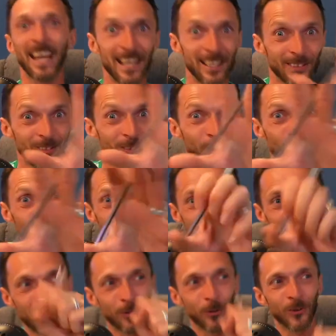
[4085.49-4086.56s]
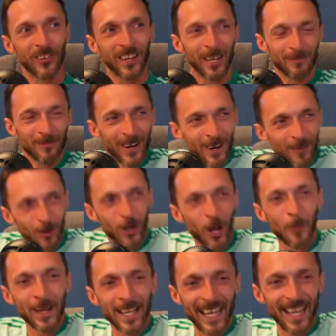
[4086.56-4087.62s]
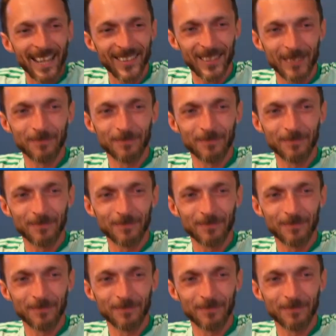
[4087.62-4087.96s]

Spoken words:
It's 292 time. We're coming to get it.